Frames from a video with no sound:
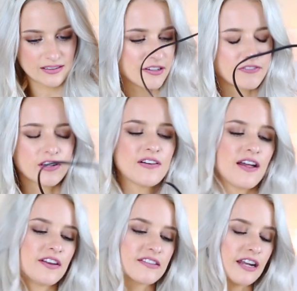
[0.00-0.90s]
And some of the
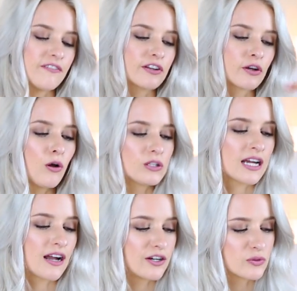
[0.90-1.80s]
fact that it's kind of gold
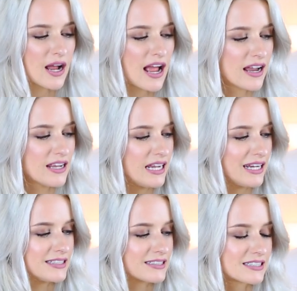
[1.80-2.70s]
hardware,
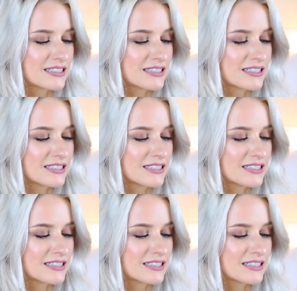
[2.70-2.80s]
it's a